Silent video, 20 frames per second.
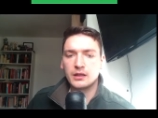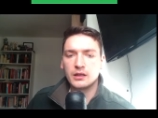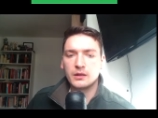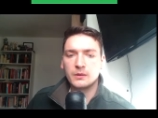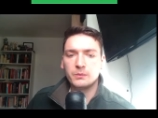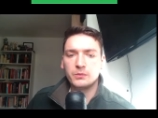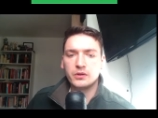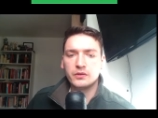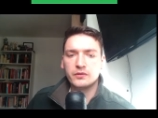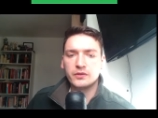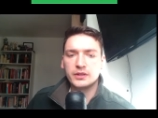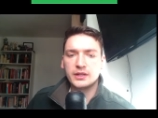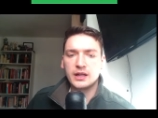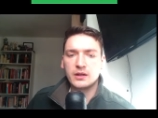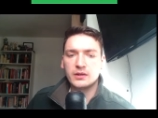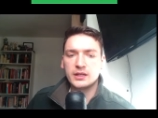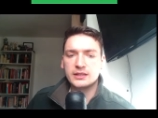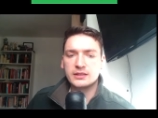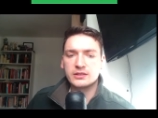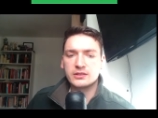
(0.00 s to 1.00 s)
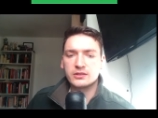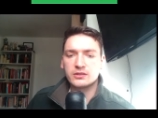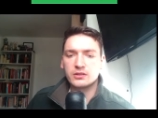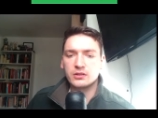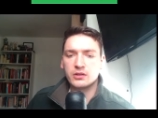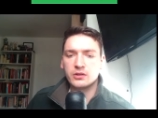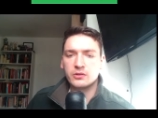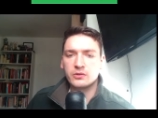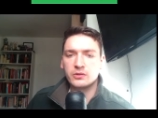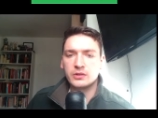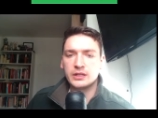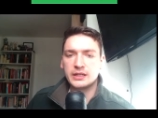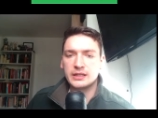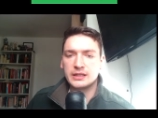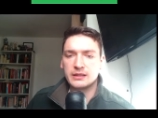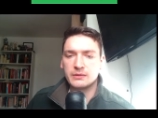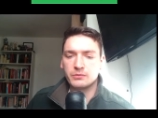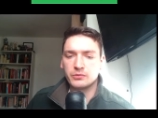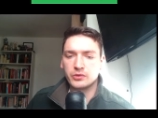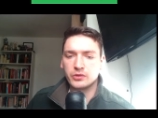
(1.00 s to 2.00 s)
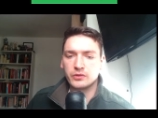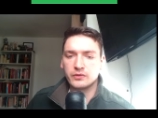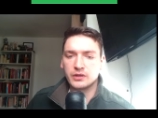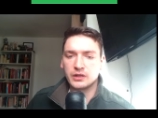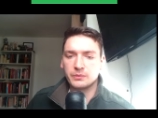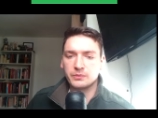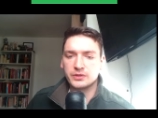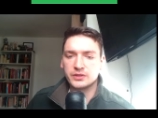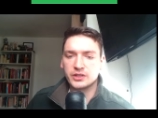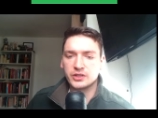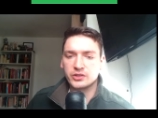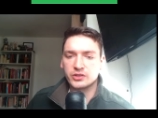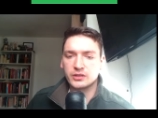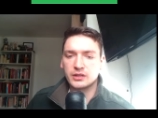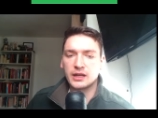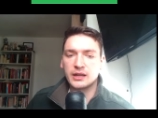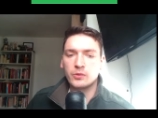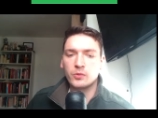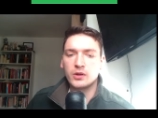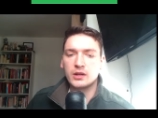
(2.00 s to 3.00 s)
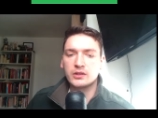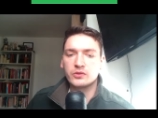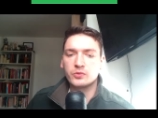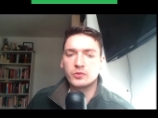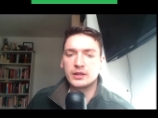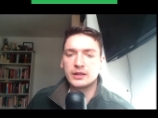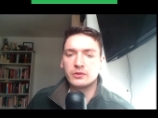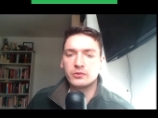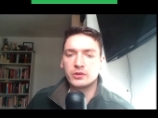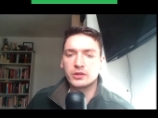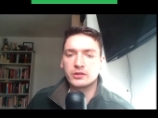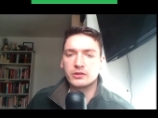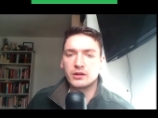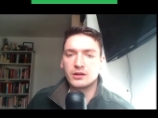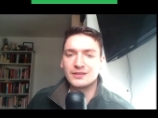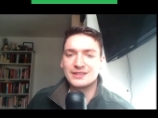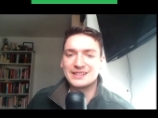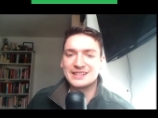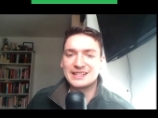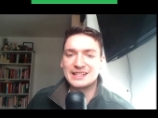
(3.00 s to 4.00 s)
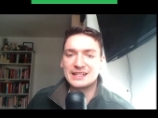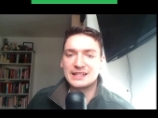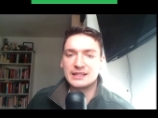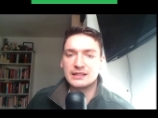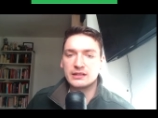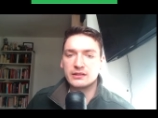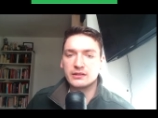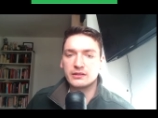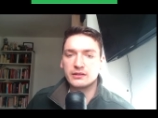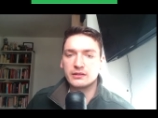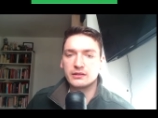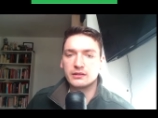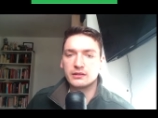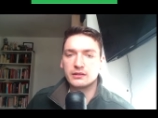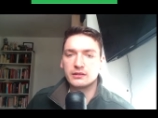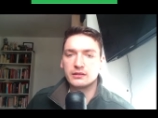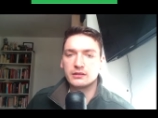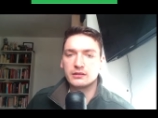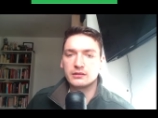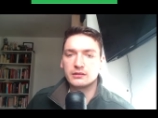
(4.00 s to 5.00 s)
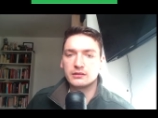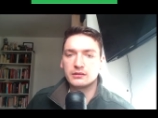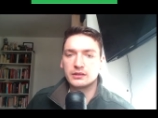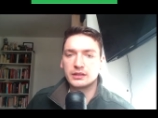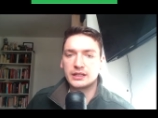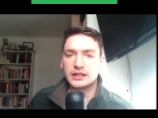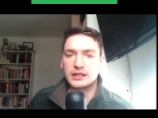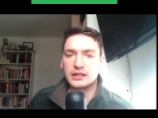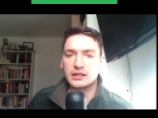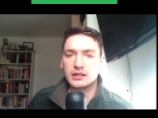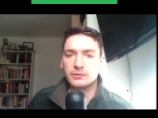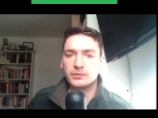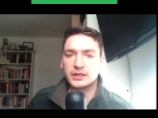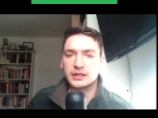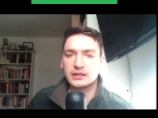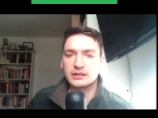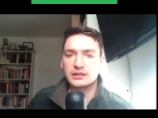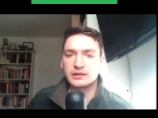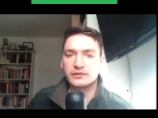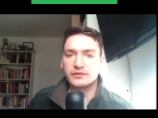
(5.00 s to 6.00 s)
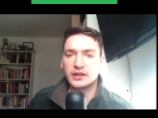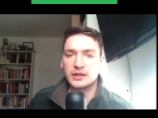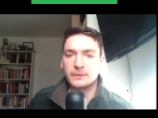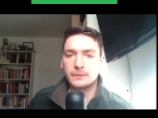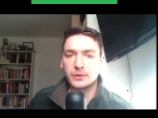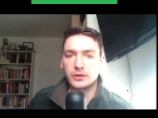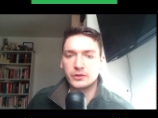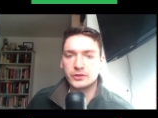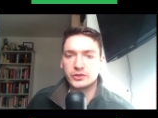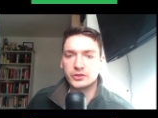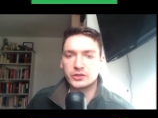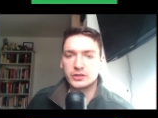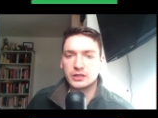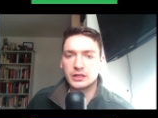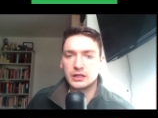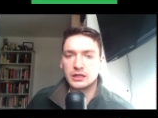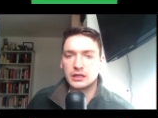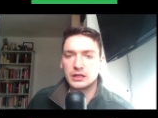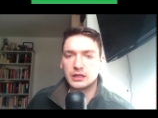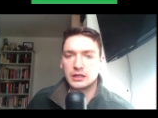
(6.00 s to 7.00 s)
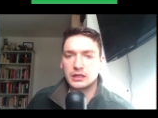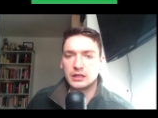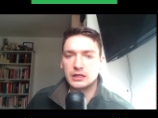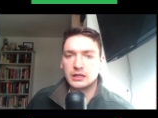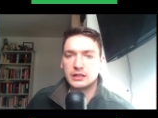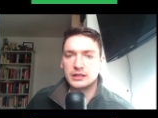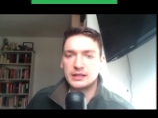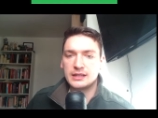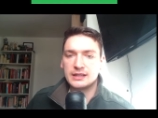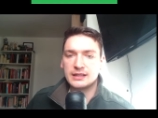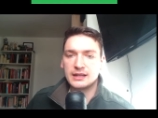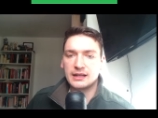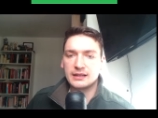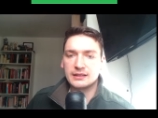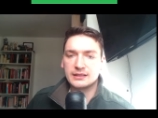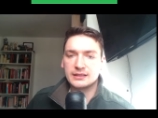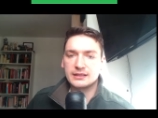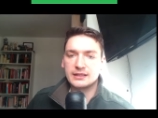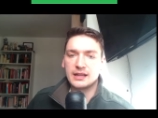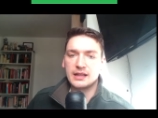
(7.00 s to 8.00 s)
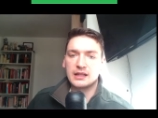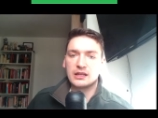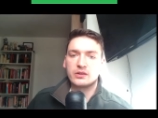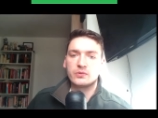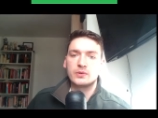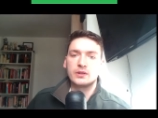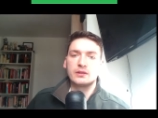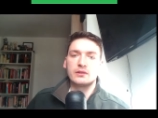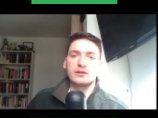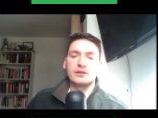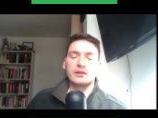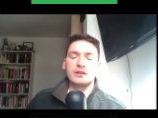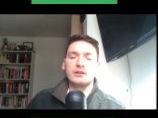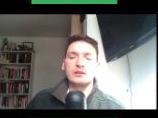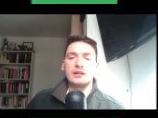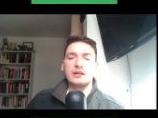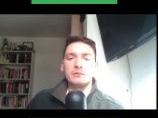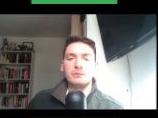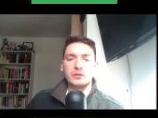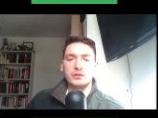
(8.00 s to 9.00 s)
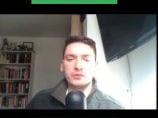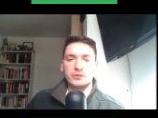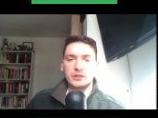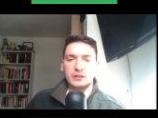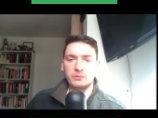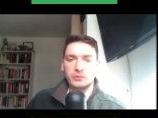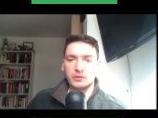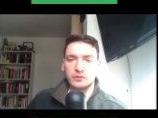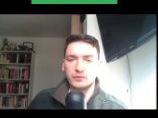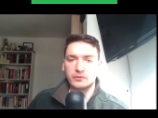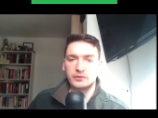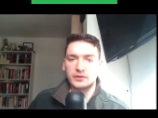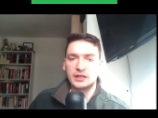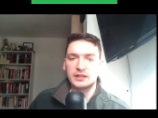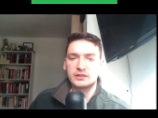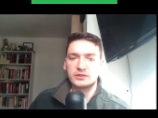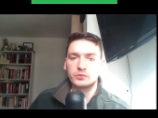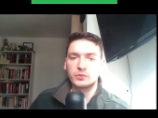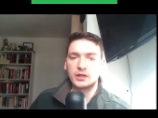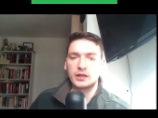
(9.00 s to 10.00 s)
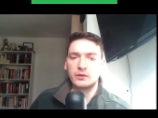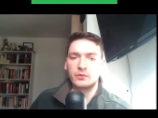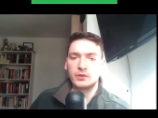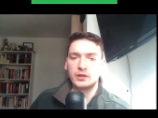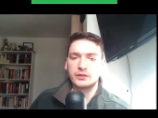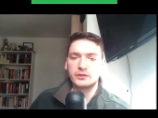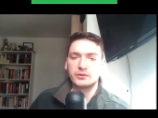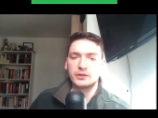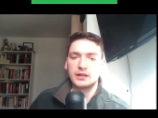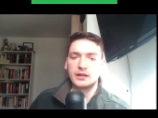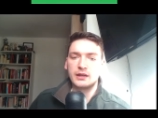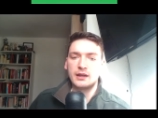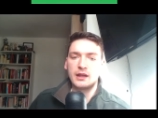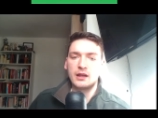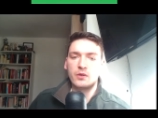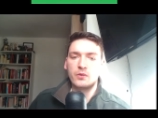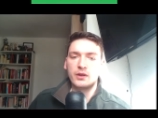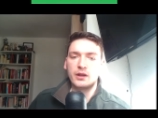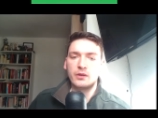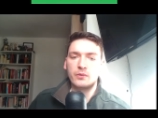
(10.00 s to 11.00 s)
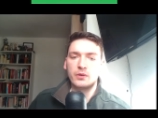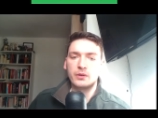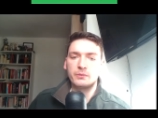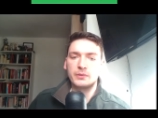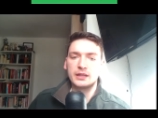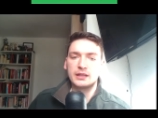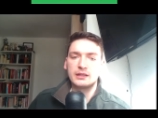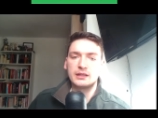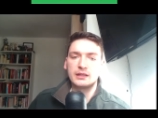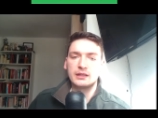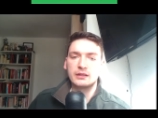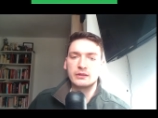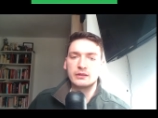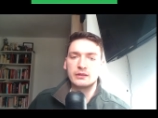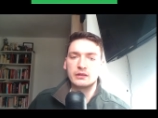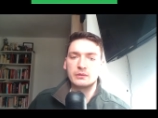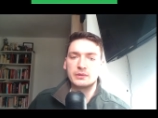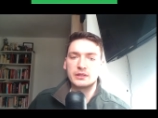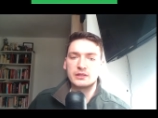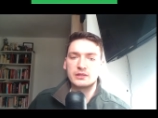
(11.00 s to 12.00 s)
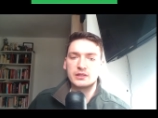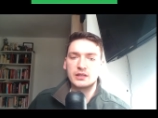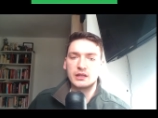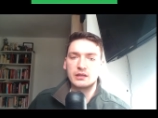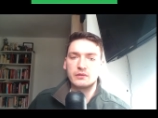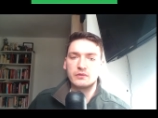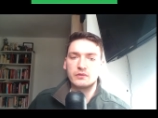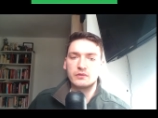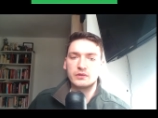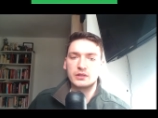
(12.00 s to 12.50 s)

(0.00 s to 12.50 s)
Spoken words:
But for now, let's slowly improve our position. I want my rook on D here because if I push... he can't take with an in-between move. That's what I want right now, and I want my king a little bit safe.